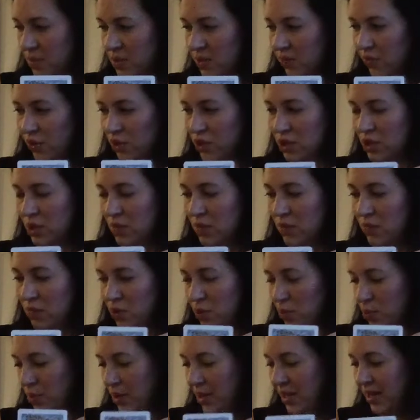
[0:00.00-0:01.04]
for some of
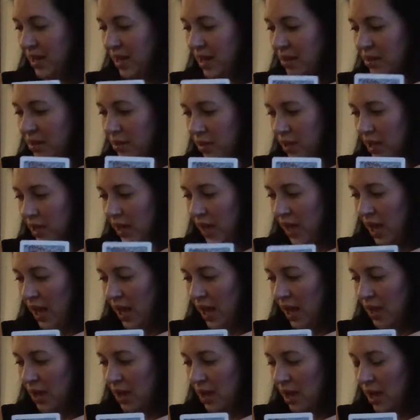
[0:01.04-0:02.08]
you, rekindling
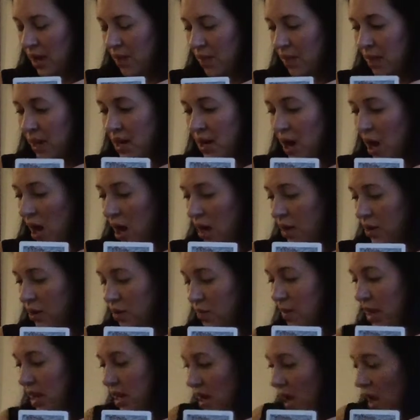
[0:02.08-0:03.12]
it may
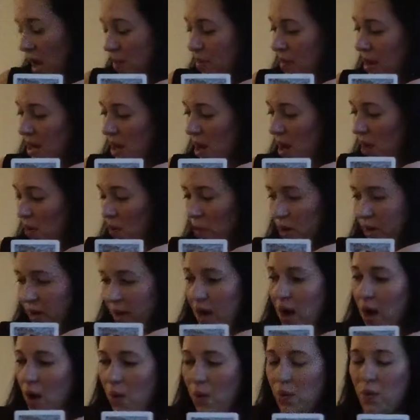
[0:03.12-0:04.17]
not work
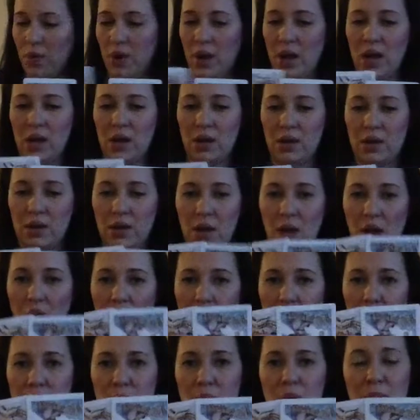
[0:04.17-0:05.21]
out, and
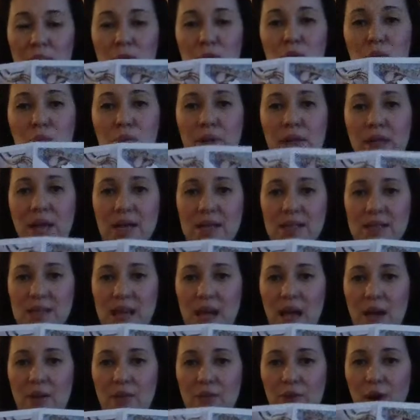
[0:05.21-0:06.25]
maybe you realize
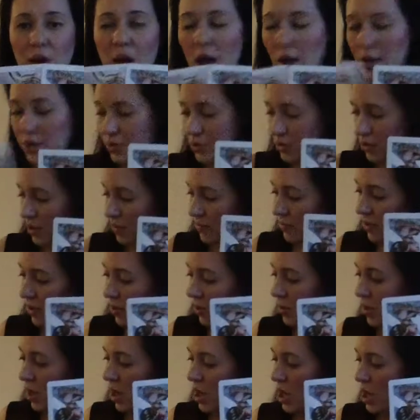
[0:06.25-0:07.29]
that. For others of
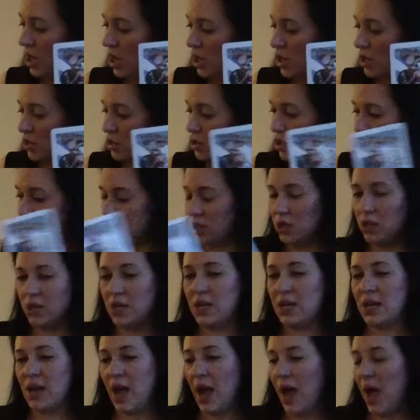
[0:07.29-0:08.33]
you, you're just
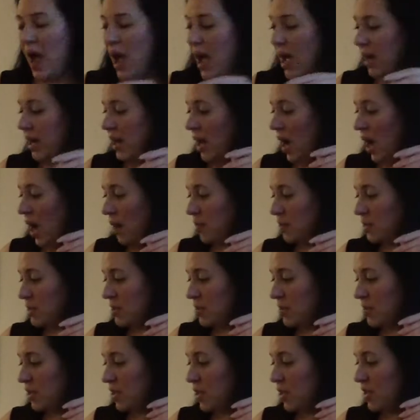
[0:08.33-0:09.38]
looking at
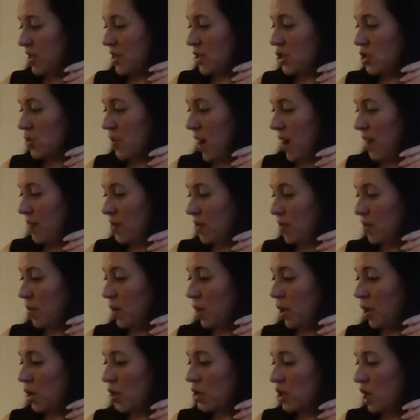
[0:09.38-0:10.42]
some of the things you have to
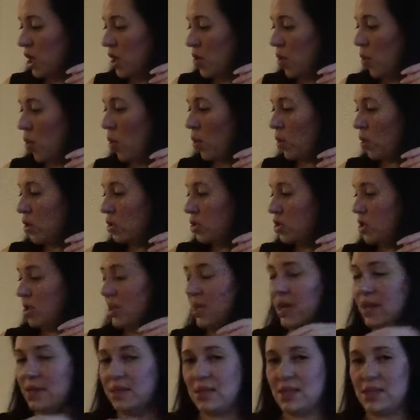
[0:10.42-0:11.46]
purge in order to
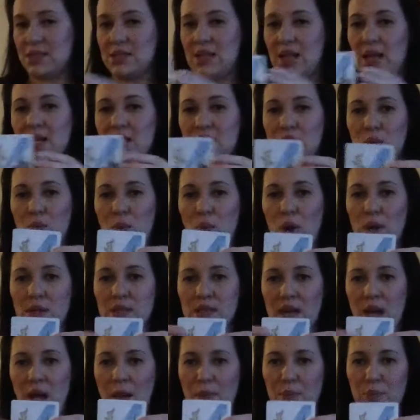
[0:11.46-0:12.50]
get this Ace of Wands
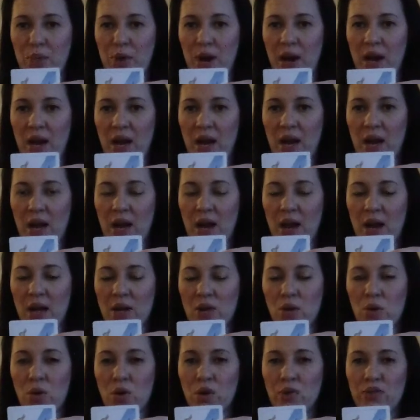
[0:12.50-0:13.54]
upright, and
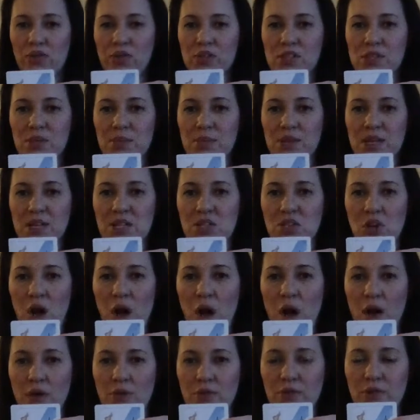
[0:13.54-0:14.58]
in order for somebody to
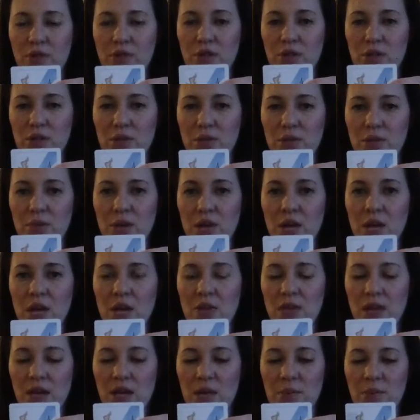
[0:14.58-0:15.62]
offer you
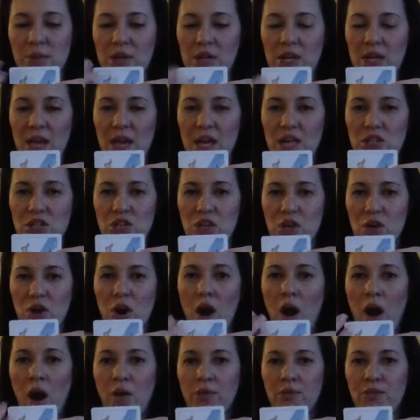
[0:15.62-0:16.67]
that communication, or
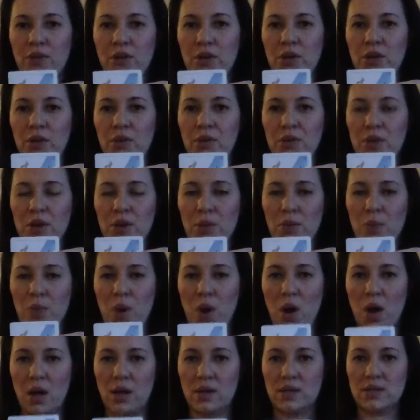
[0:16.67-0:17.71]
offer you their
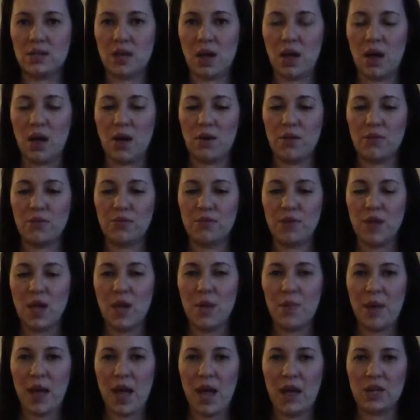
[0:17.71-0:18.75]
wand of
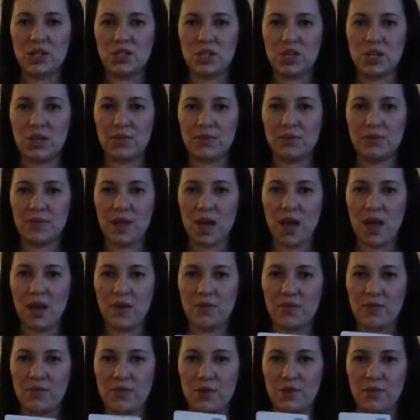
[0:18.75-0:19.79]
passion, of love,
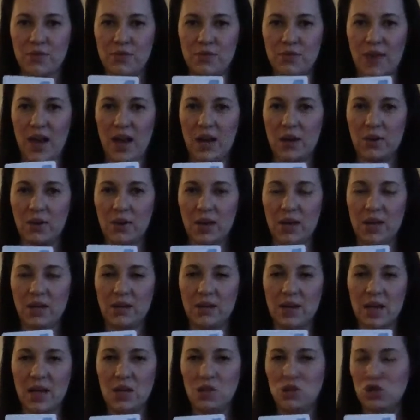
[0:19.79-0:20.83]
of their fiery
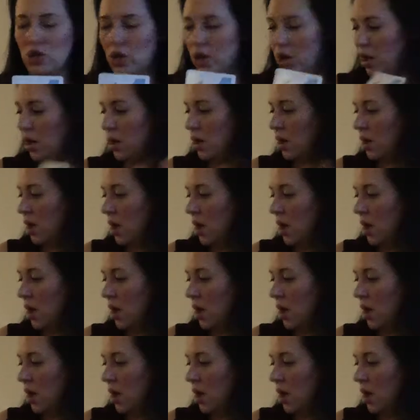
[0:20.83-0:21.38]
nature.